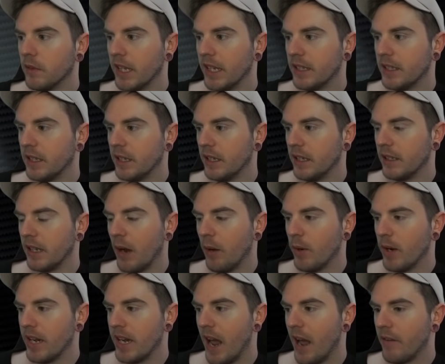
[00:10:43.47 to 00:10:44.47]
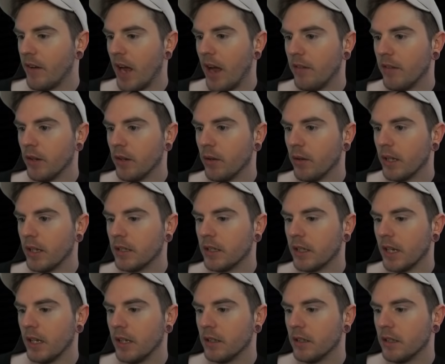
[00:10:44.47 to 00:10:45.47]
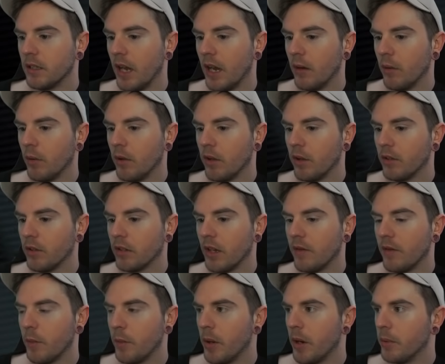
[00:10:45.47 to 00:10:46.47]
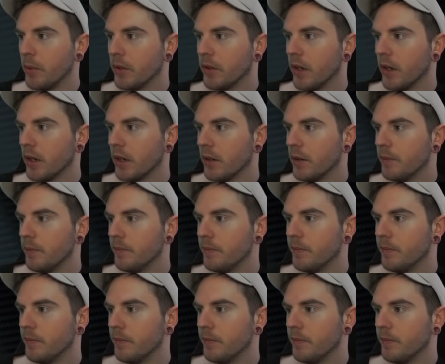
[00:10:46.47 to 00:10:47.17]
This is, I would never ever do this against anyone that doesn't have a purple tag.